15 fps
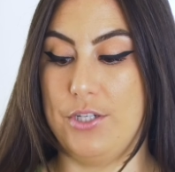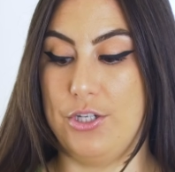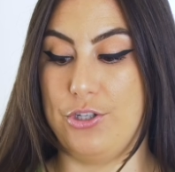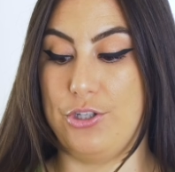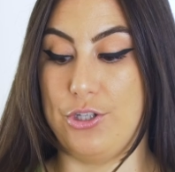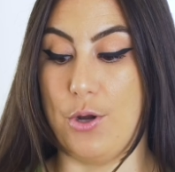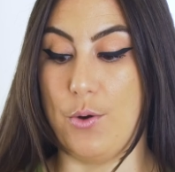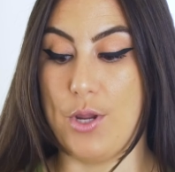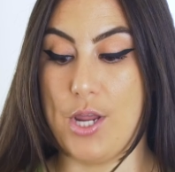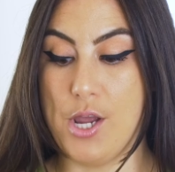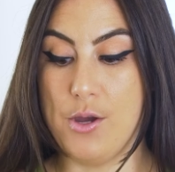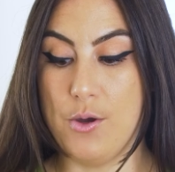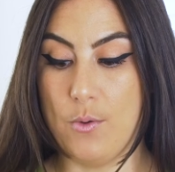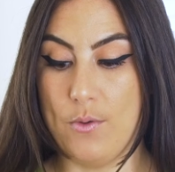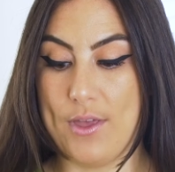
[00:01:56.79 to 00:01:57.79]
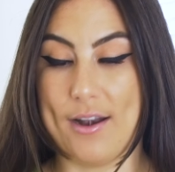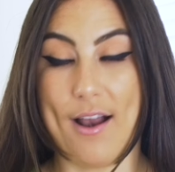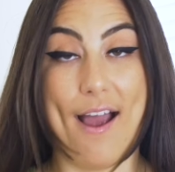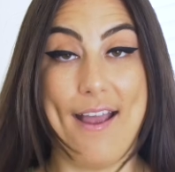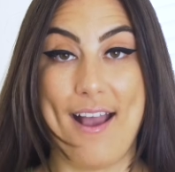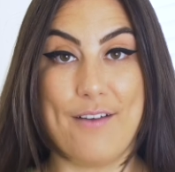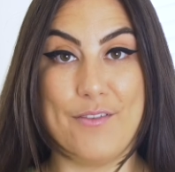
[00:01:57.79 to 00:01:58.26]
to show you that
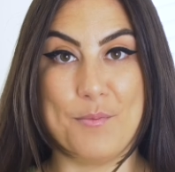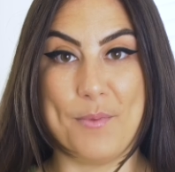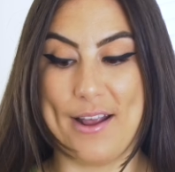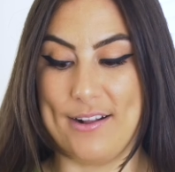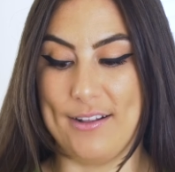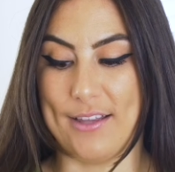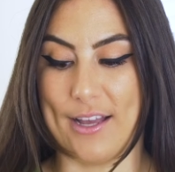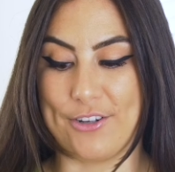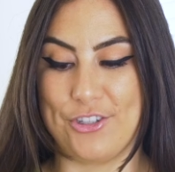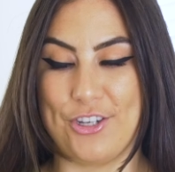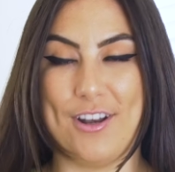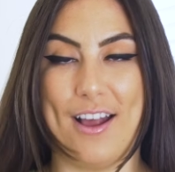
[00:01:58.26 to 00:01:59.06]
I have in my collection.